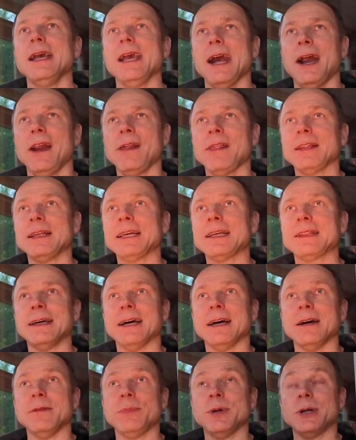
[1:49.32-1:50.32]
anything like
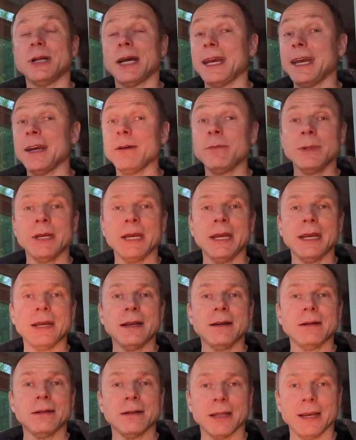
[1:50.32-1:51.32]
that, but I am
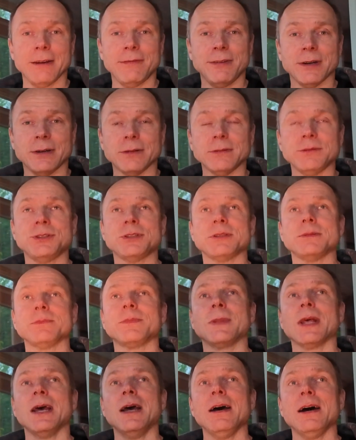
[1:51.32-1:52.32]
a life coach.
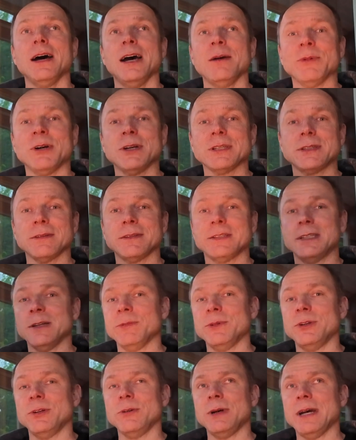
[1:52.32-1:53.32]
I'm also
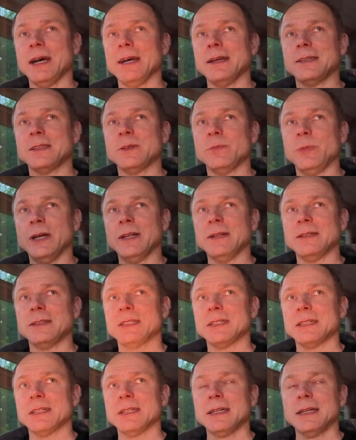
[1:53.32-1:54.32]
someone who has
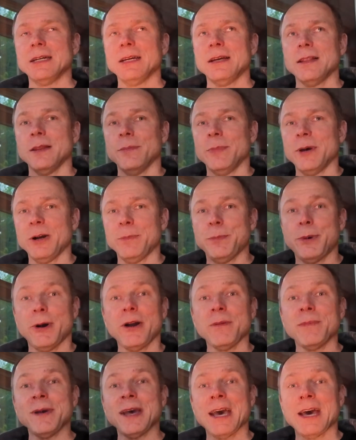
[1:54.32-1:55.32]
spent the better
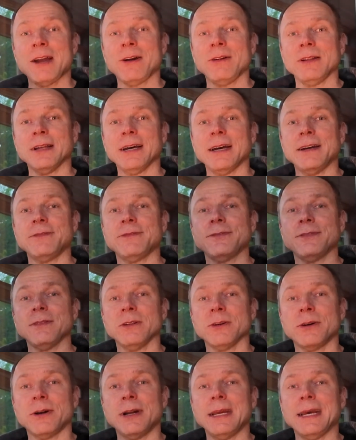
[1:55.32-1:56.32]
part of my adult life
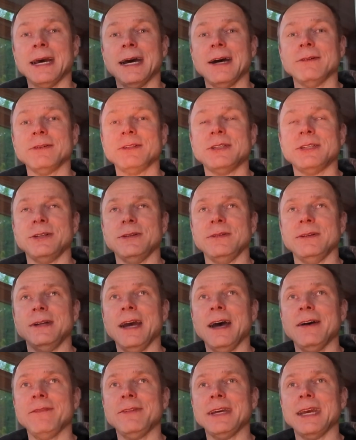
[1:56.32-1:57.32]
learning how to
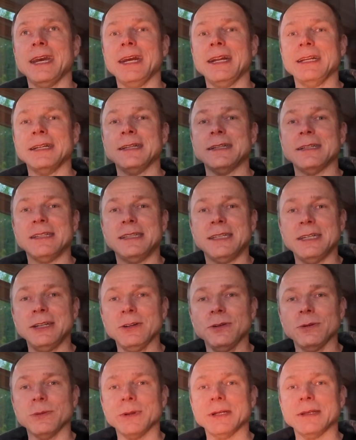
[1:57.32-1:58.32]
navigate and
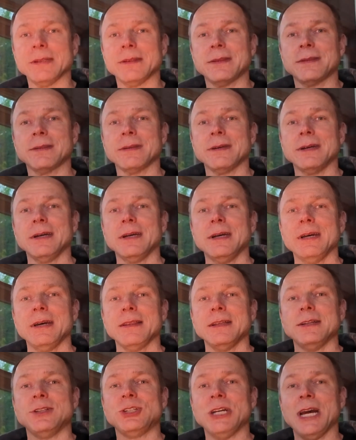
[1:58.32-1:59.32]
deal with
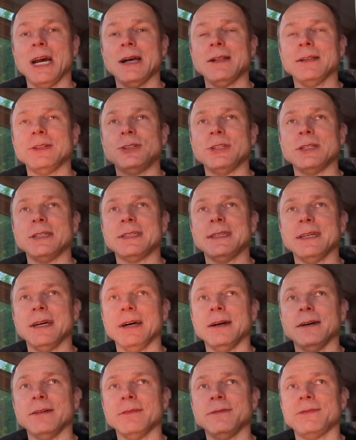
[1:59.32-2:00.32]
the challenges
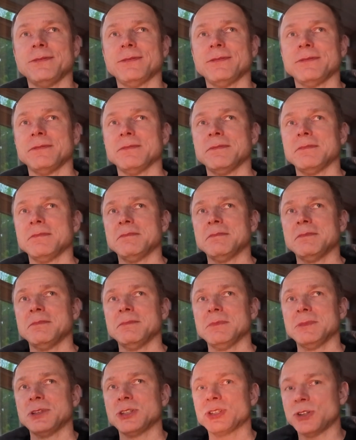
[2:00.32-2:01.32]
of
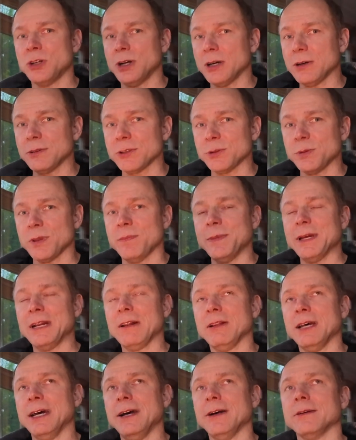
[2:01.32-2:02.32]
struggles with
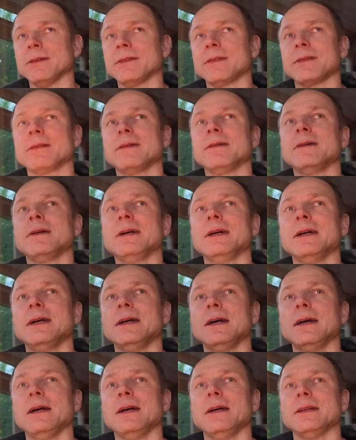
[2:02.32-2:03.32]
mental health.
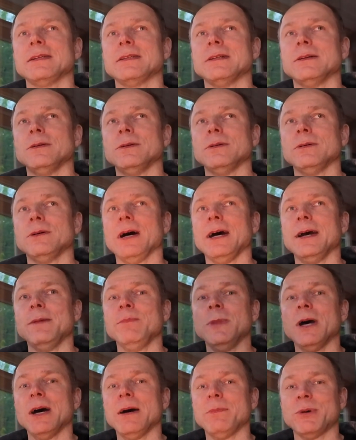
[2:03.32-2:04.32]
So
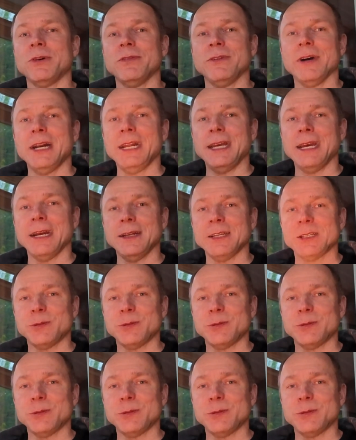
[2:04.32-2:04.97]
I'm not providing any